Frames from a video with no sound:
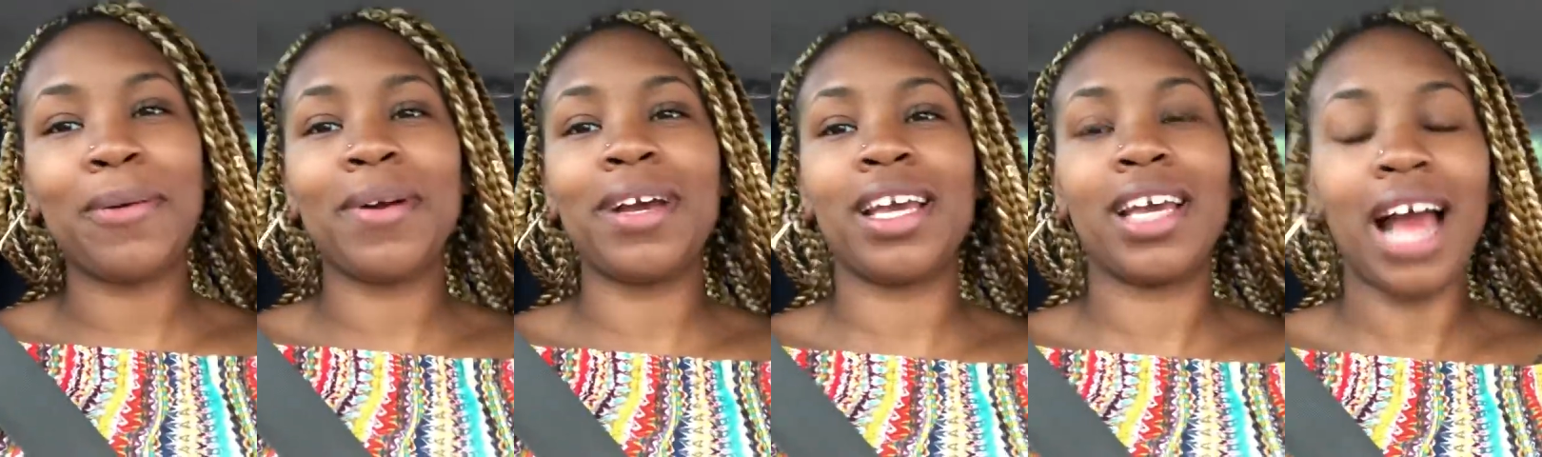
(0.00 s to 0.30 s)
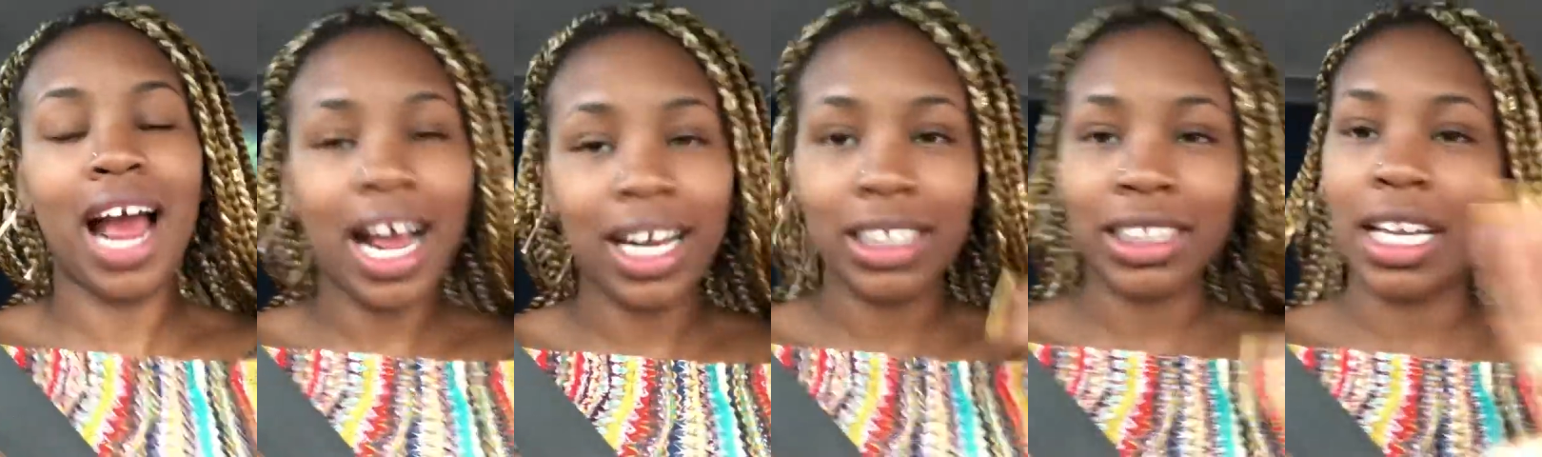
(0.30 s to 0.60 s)
Qween
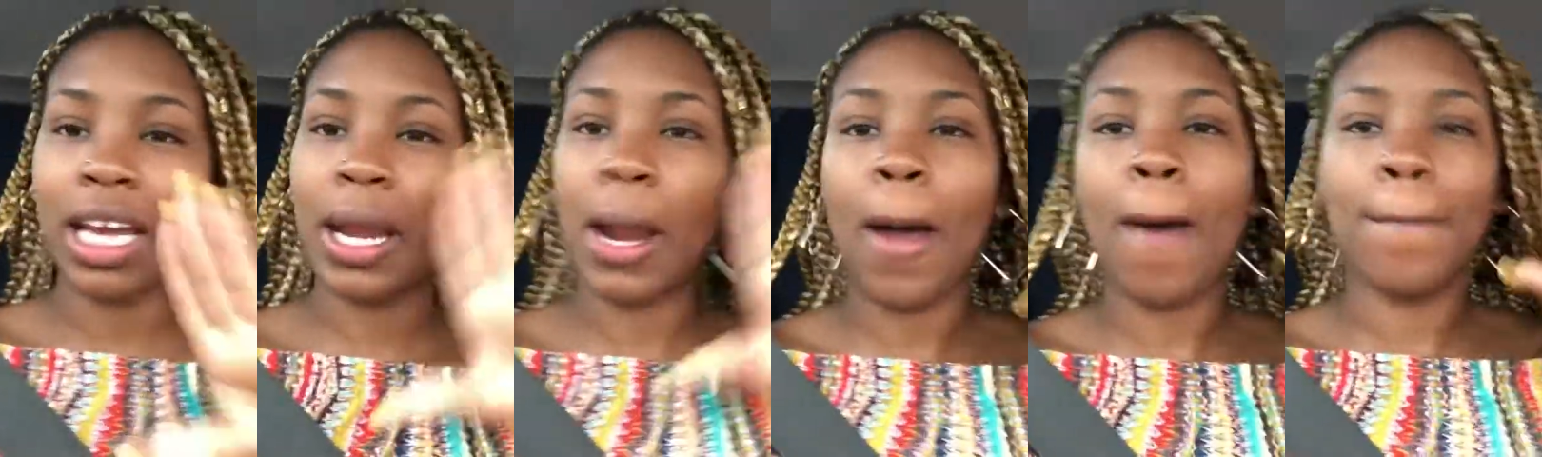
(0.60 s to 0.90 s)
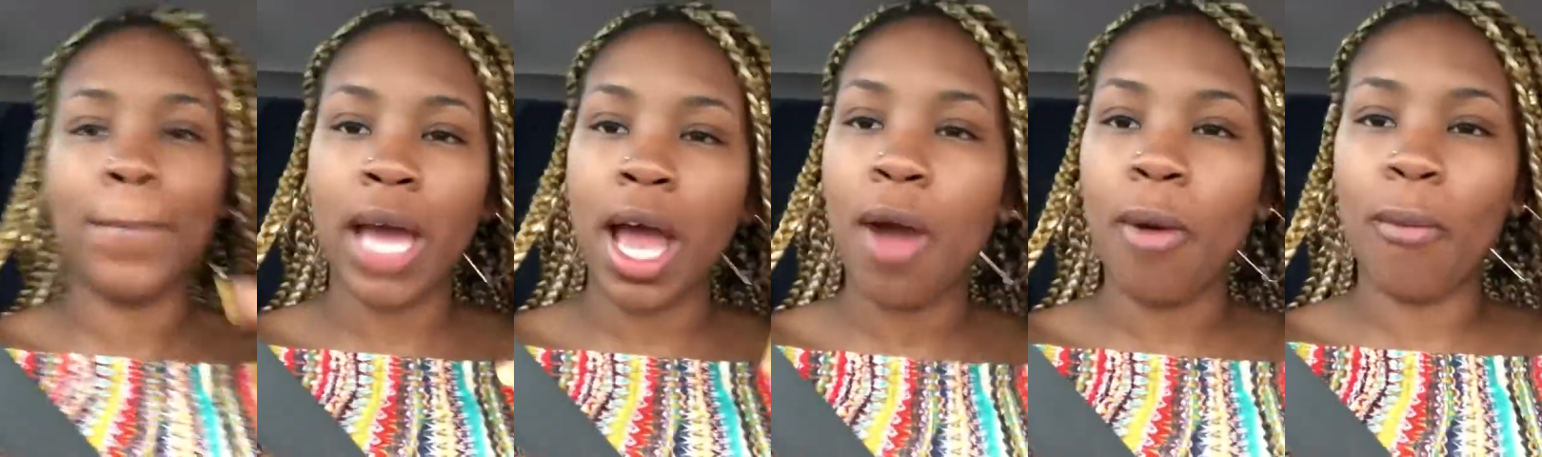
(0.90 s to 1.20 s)
Asha and i'll
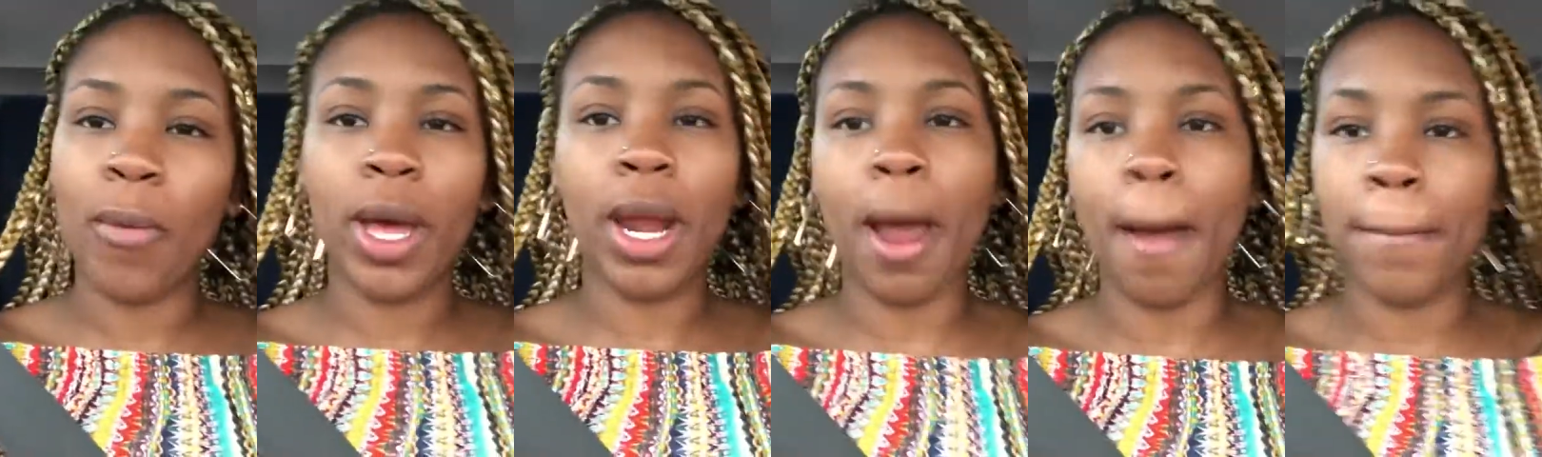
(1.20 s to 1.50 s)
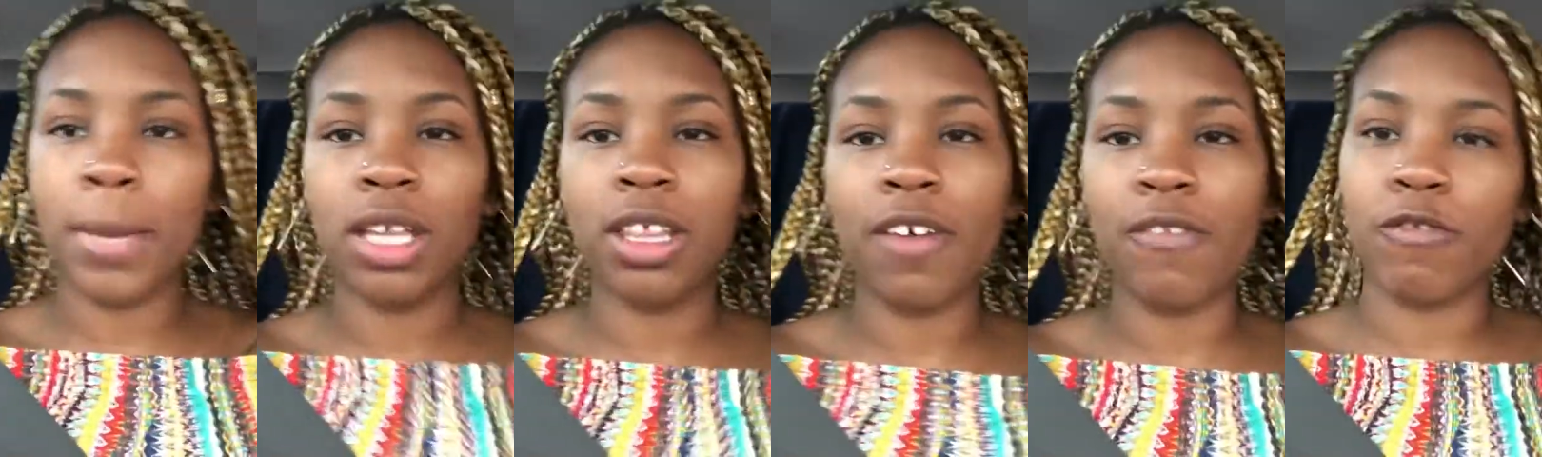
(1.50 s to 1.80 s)
back with a
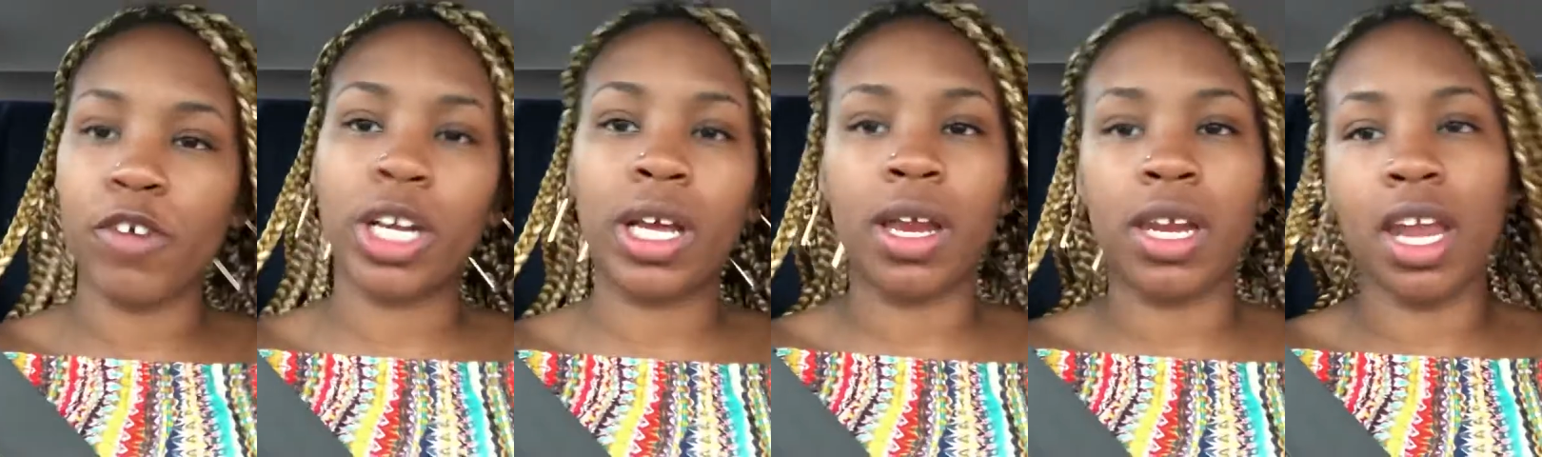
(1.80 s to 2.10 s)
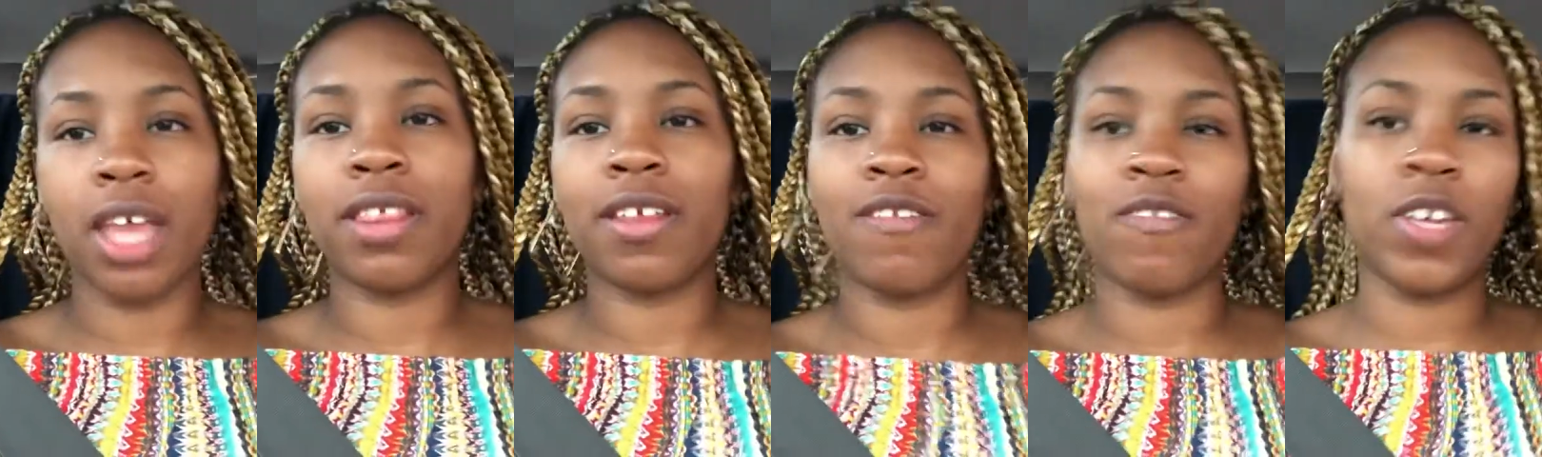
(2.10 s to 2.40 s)
motherfucking
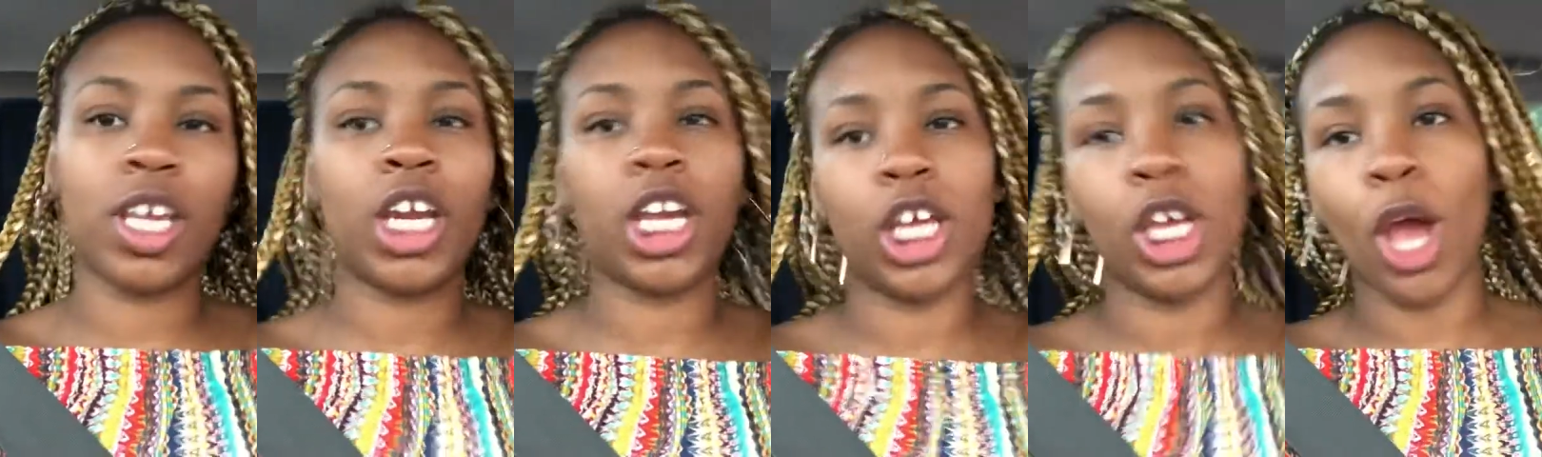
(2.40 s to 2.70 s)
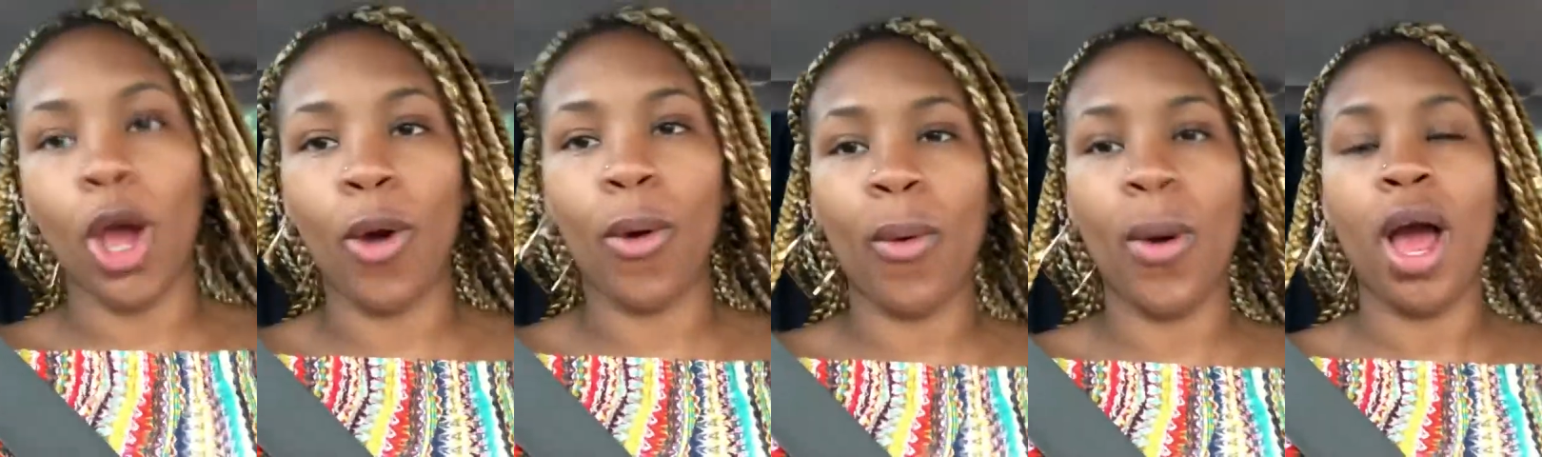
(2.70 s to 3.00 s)
another
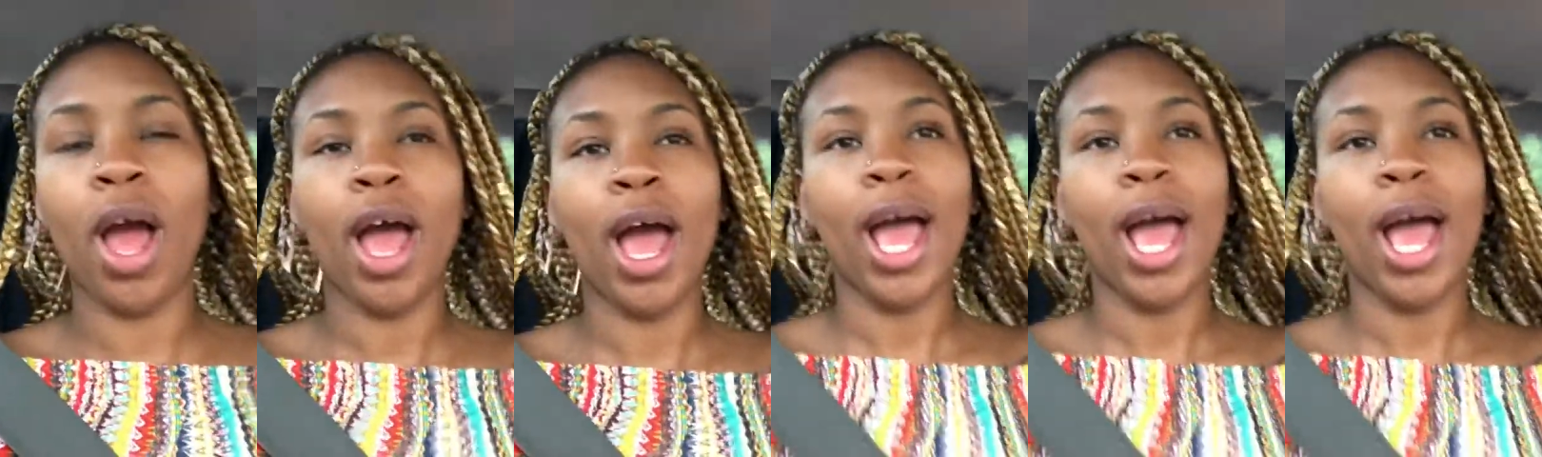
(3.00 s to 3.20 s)
video